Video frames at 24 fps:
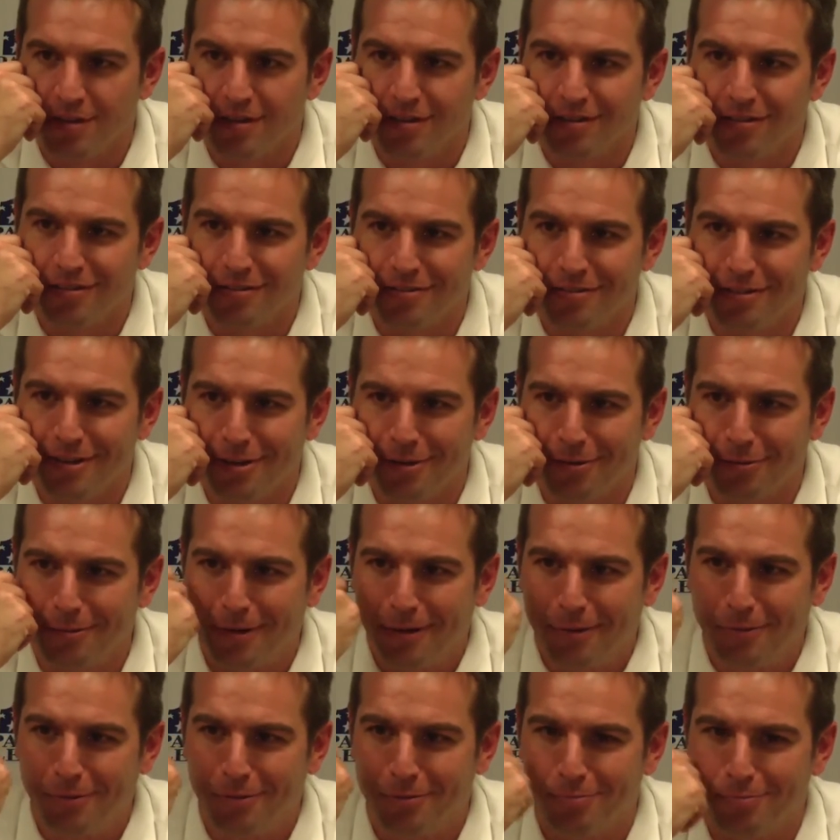and you know,
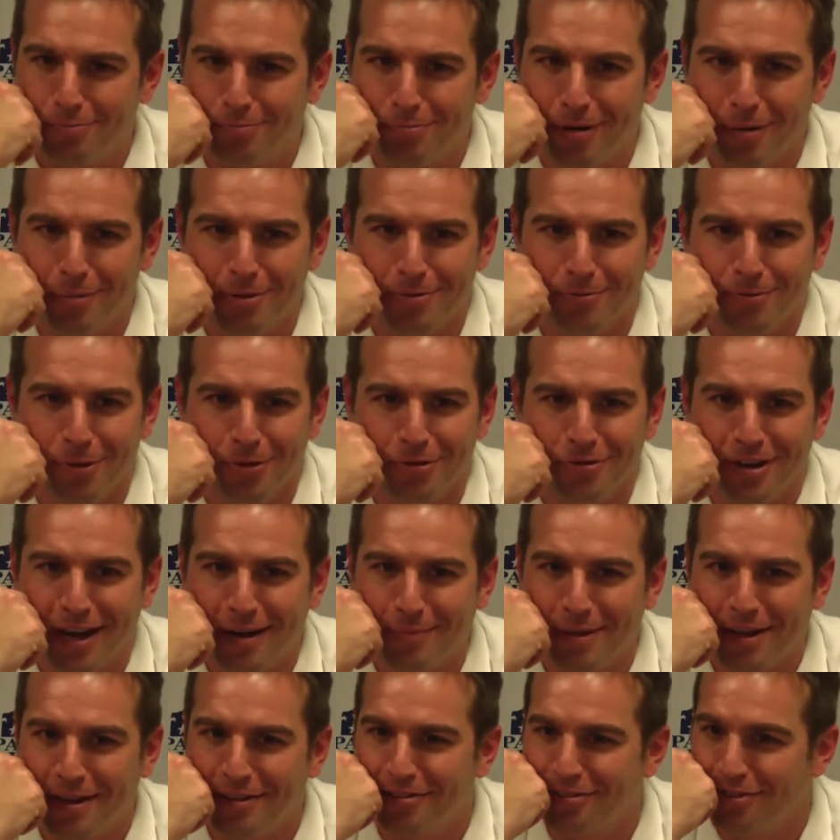that was probably the first
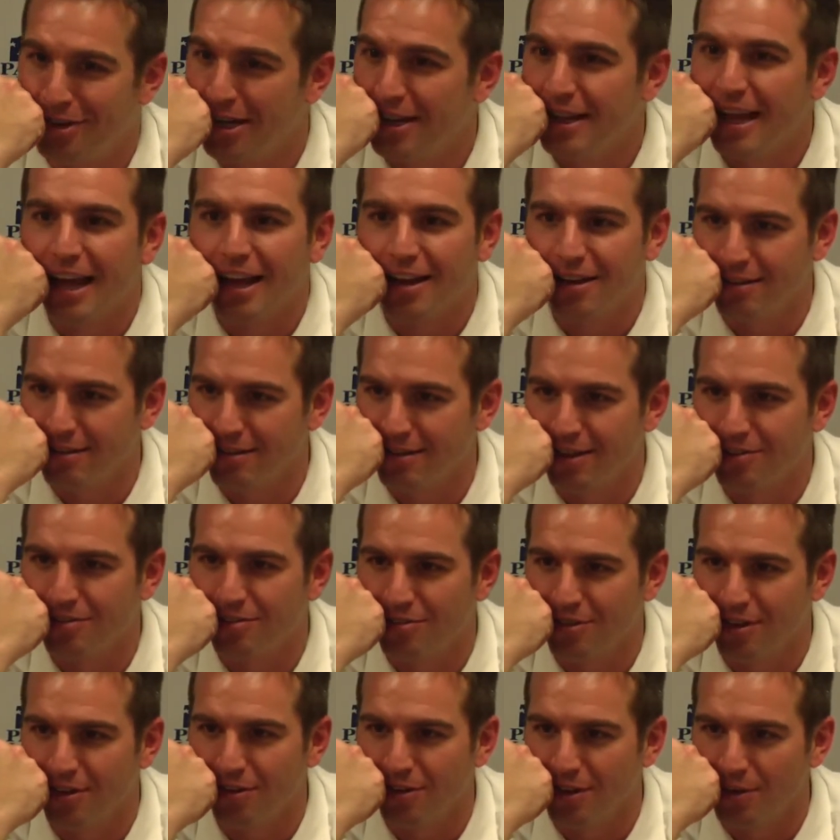time they'd seen that
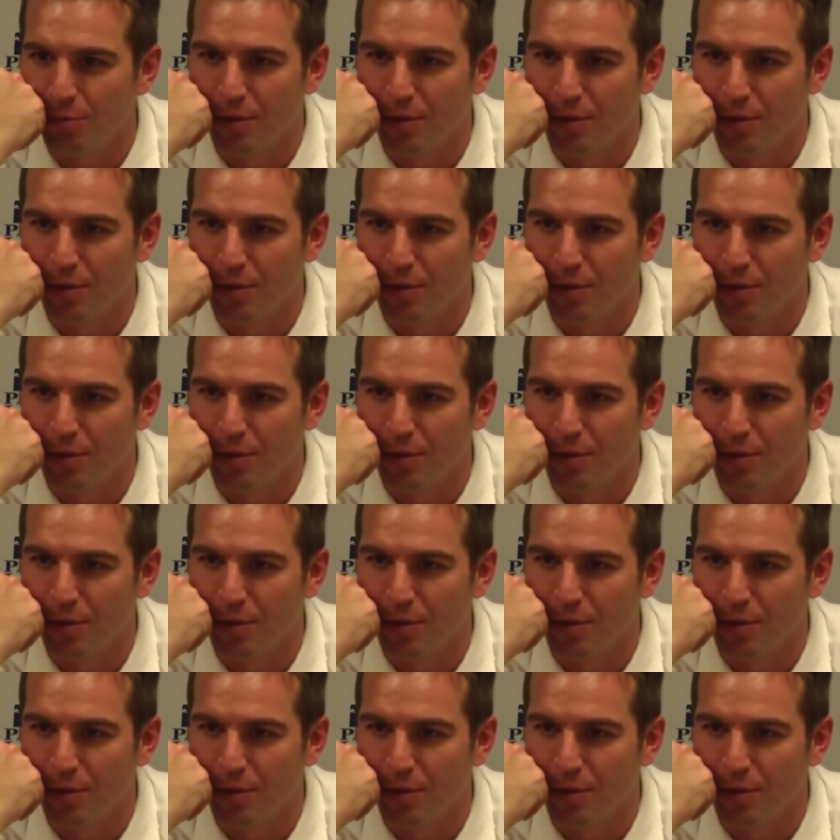necessarily,